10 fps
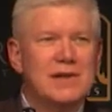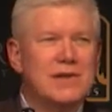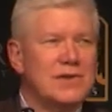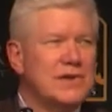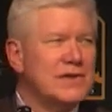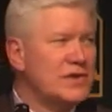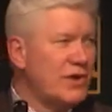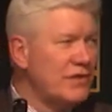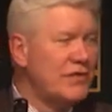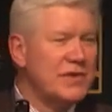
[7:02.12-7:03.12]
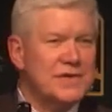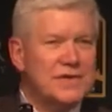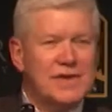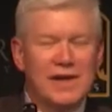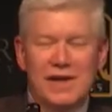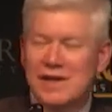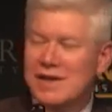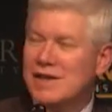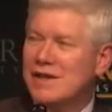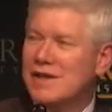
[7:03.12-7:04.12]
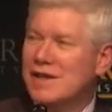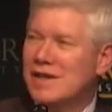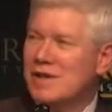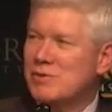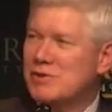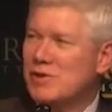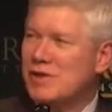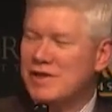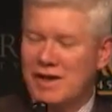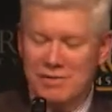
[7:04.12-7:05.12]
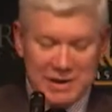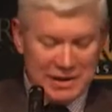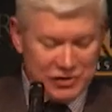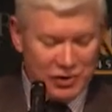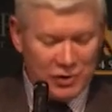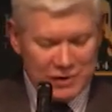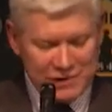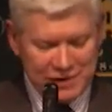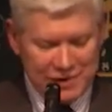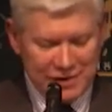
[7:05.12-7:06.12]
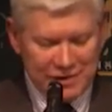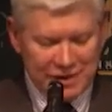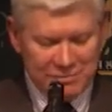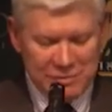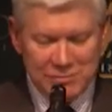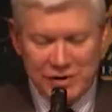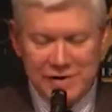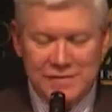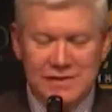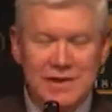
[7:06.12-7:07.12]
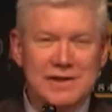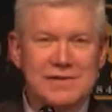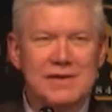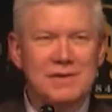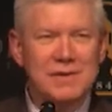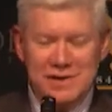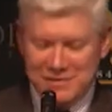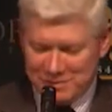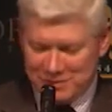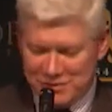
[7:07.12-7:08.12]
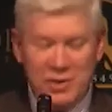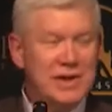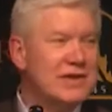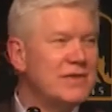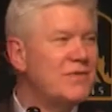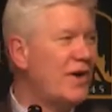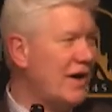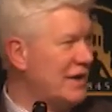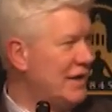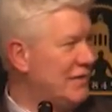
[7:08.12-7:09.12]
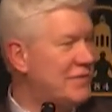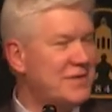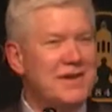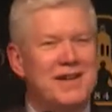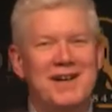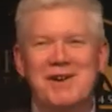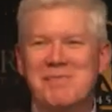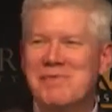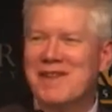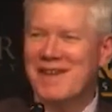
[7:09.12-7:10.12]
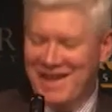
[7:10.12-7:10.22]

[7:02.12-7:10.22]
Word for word: on this conference, I uh, was looking at how many talks I think that I'd been present at, and the, the answer was 25. Um,